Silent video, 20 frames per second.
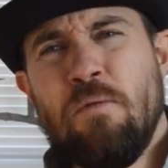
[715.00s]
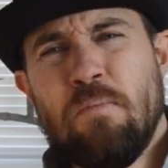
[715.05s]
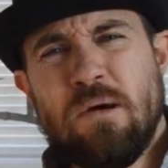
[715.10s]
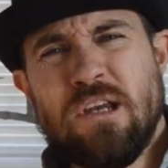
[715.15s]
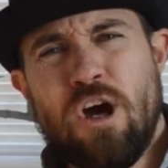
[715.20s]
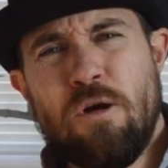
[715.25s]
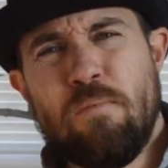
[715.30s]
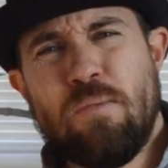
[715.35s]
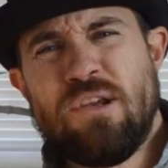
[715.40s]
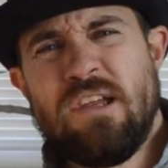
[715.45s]
but
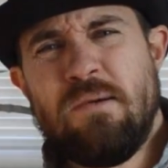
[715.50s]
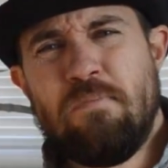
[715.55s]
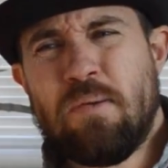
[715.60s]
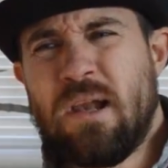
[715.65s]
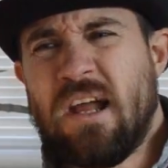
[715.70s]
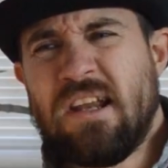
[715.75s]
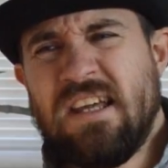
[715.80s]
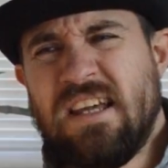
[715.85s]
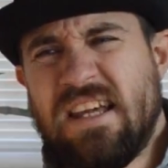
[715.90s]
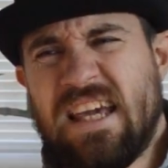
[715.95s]
nobody
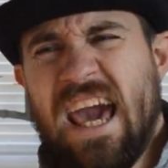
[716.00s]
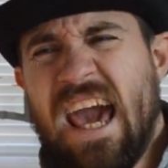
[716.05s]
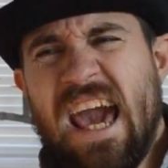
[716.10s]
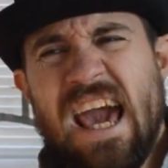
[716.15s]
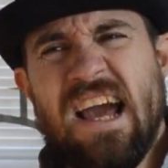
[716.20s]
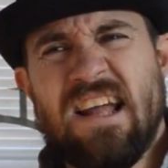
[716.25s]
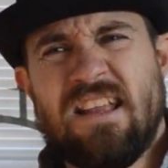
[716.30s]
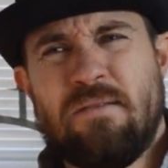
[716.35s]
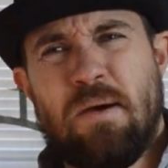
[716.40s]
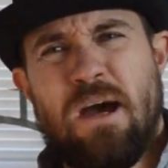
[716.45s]
bloody
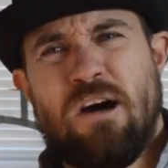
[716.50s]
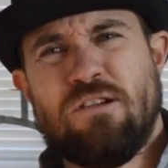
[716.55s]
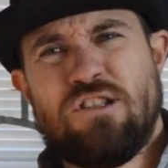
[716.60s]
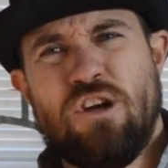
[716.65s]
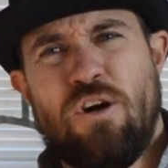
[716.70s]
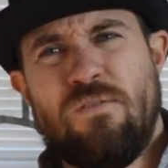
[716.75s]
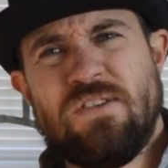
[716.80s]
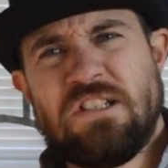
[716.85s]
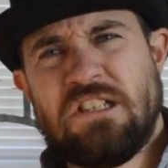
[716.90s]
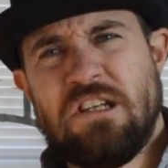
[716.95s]
cared about it
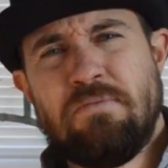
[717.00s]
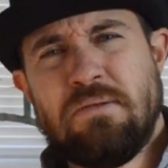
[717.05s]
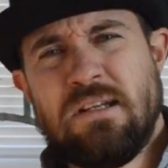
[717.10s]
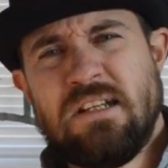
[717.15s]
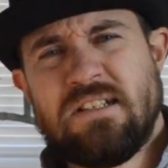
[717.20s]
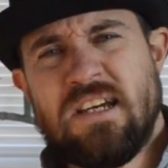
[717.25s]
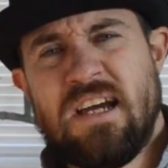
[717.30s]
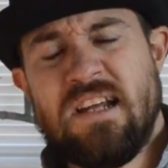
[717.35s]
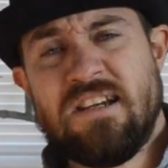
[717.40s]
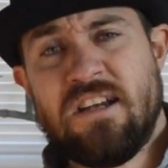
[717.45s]
on the Super
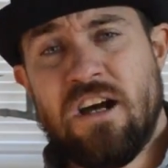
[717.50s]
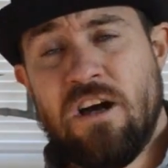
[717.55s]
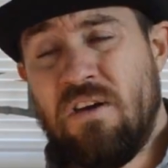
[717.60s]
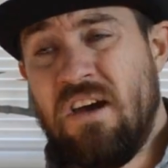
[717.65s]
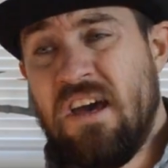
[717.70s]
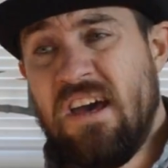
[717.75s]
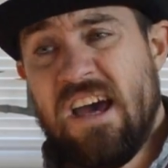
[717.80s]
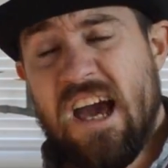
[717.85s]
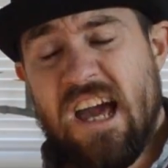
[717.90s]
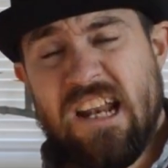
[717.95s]
Nintendo?
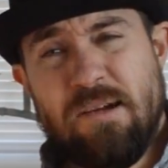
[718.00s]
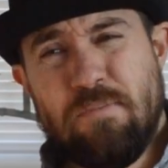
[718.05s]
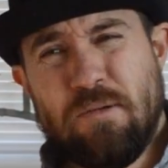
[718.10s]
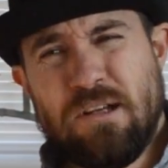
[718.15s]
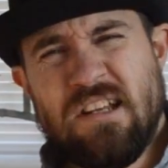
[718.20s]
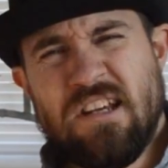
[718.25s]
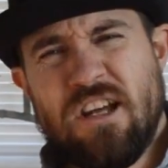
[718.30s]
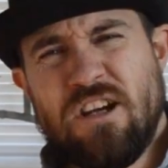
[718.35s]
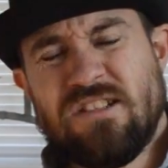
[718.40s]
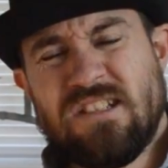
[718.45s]

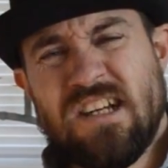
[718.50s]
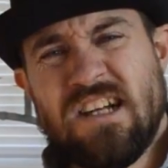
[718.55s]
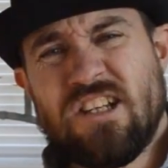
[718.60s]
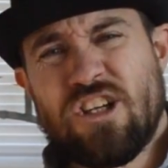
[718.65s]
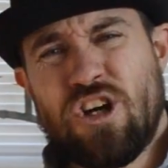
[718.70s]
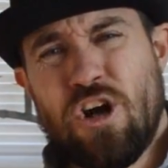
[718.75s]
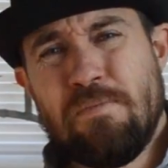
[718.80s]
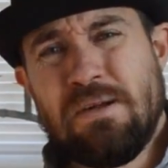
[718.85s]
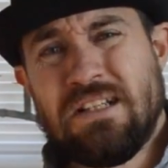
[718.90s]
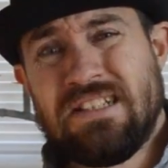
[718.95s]
Anybody knows that in the
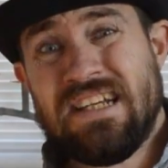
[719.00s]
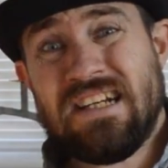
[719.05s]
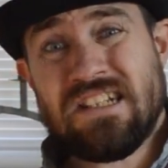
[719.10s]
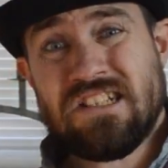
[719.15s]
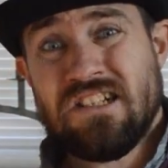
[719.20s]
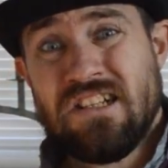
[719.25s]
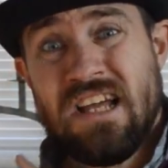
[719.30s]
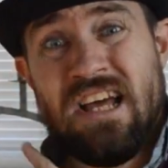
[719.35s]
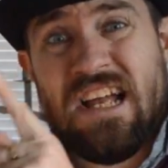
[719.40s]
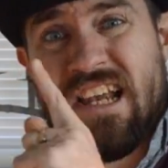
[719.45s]
comment
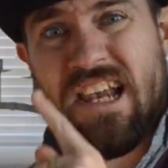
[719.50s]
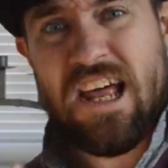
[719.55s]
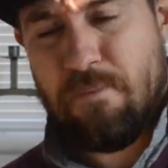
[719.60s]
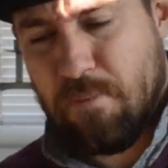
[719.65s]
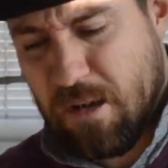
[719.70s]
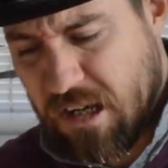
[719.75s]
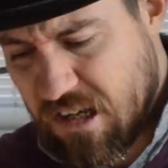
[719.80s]
section? Let me